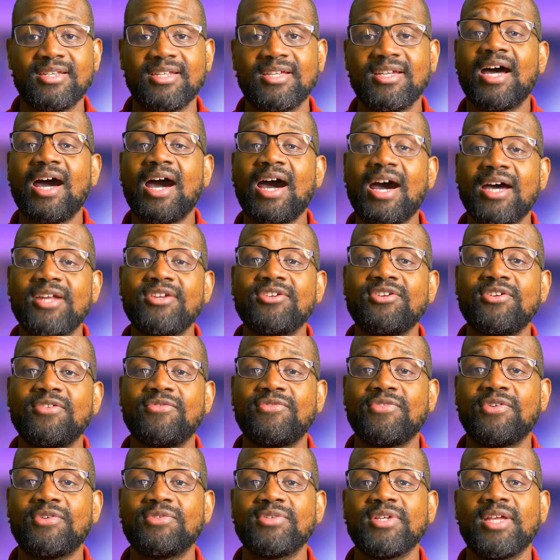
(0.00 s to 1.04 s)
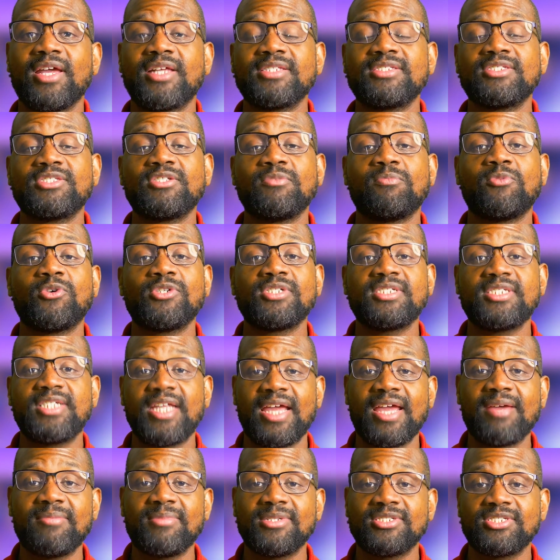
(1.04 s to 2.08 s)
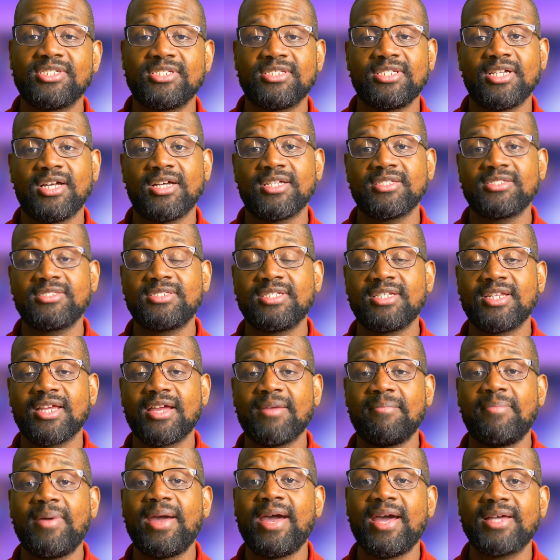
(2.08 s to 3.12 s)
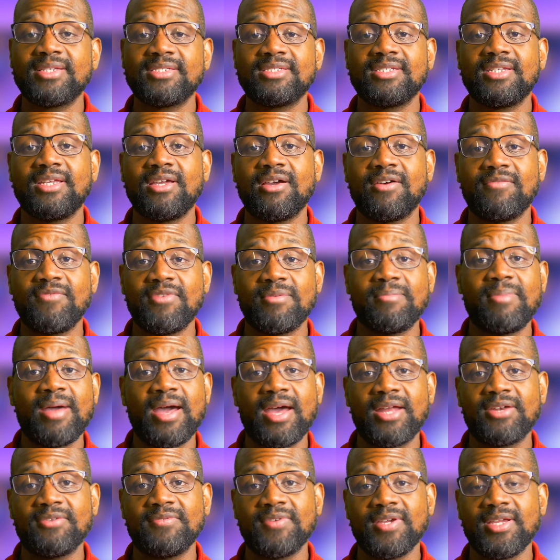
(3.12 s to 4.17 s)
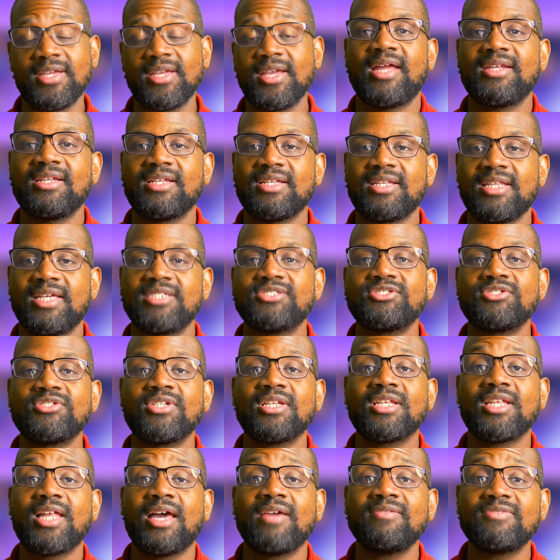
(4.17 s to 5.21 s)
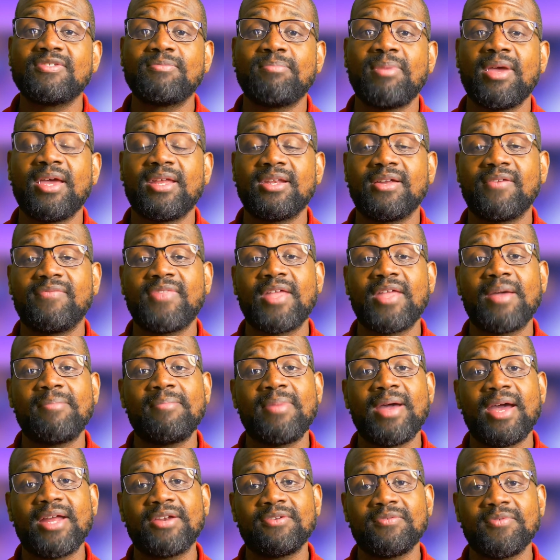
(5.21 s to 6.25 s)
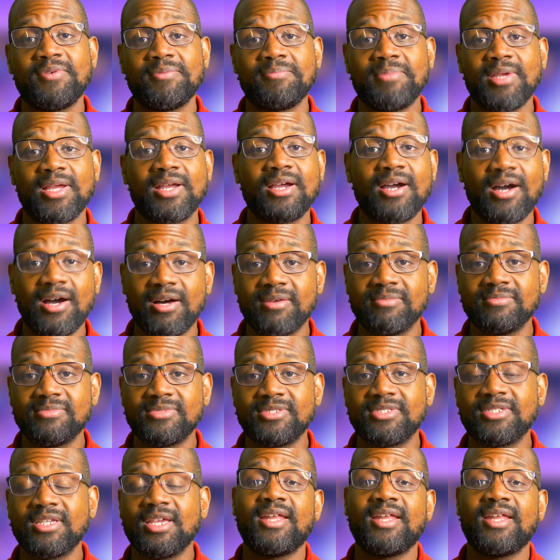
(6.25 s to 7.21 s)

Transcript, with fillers: The hotter your phone gets, the more damage it does to the capacity of your battery and the lesser the lifespan of that battery becomes.